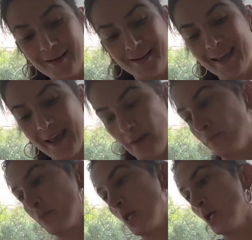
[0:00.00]
again.
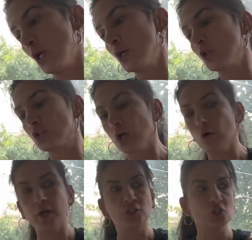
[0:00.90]
So
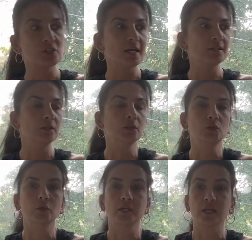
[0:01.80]
I just got done
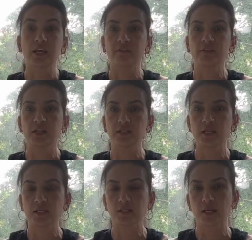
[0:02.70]
doing a vegan
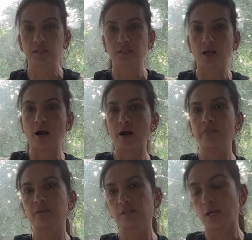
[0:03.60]
taste test on
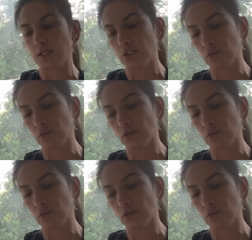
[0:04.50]
this ice